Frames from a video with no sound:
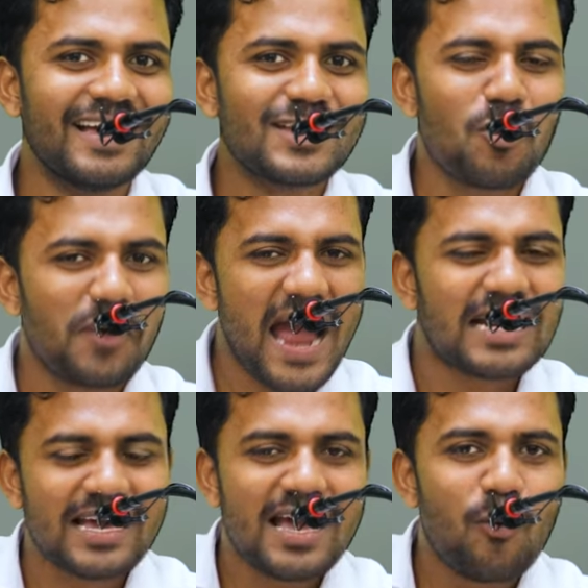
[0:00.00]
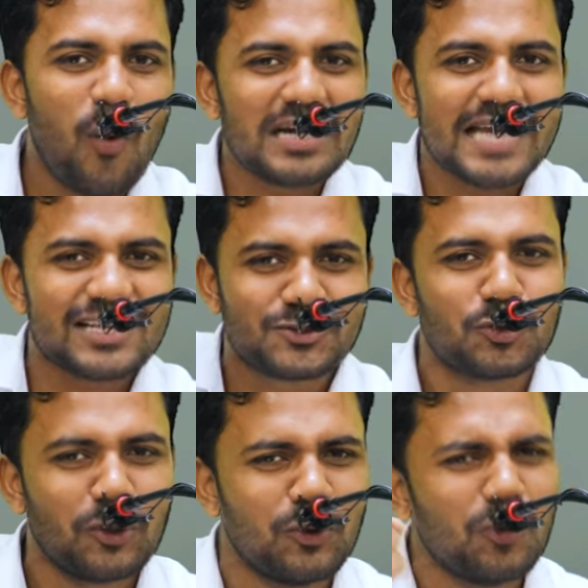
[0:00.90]
Your word has
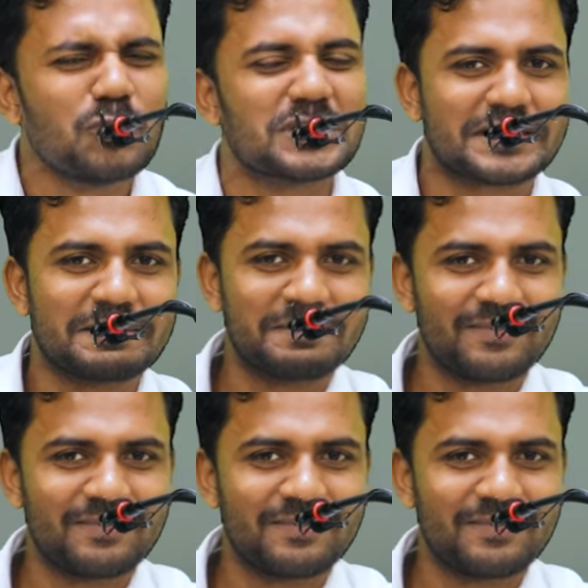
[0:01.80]
Julus.